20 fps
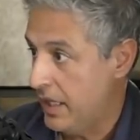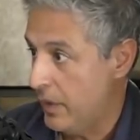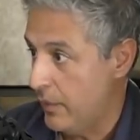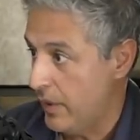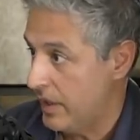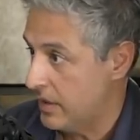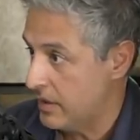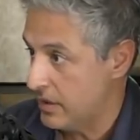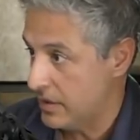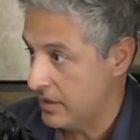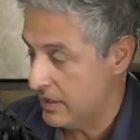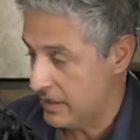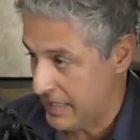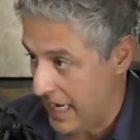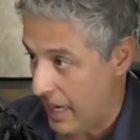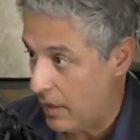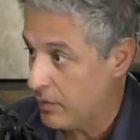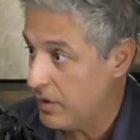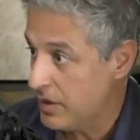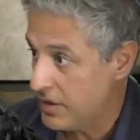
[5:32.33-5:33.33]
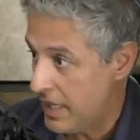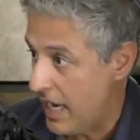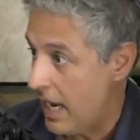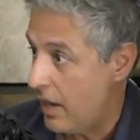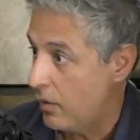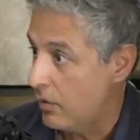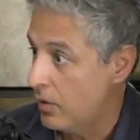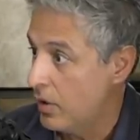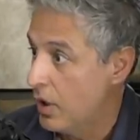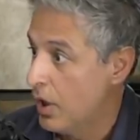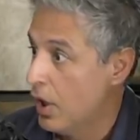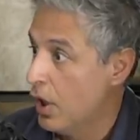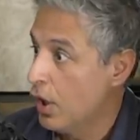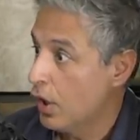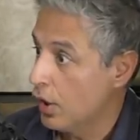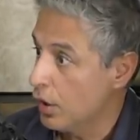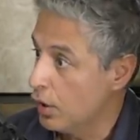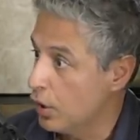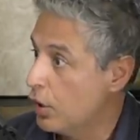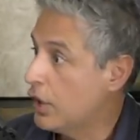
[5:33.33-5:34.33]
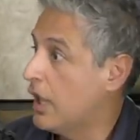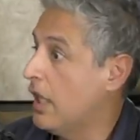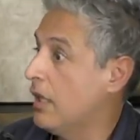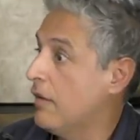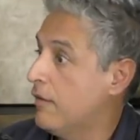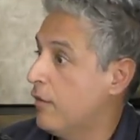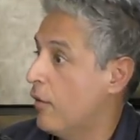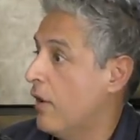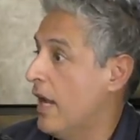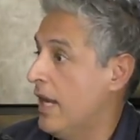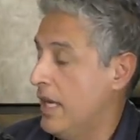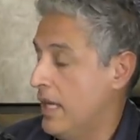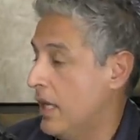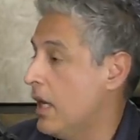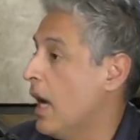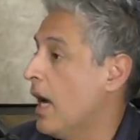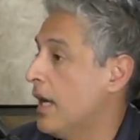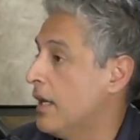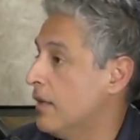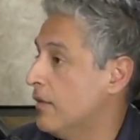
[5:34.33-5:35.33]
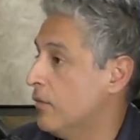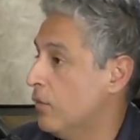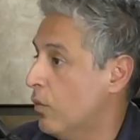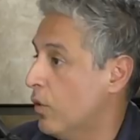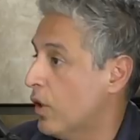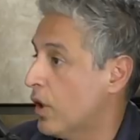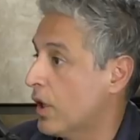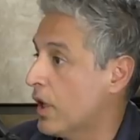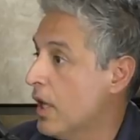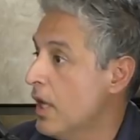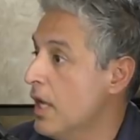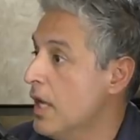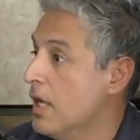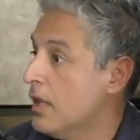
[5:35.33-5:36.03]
He went town to town looking for any kind of work.